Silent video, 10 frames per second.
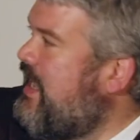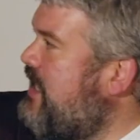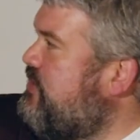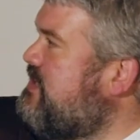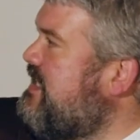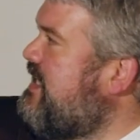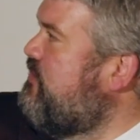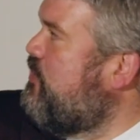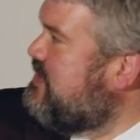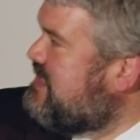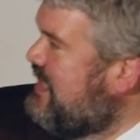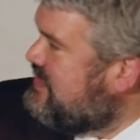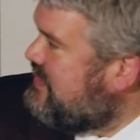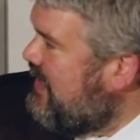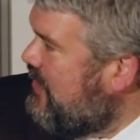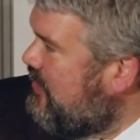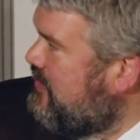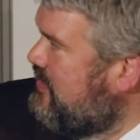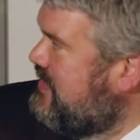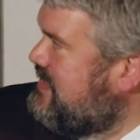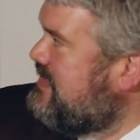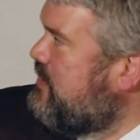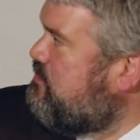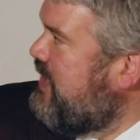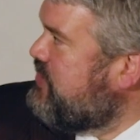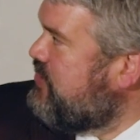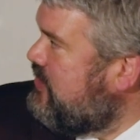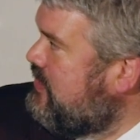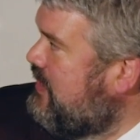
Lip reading: And just to give you a sense there, this is the picture.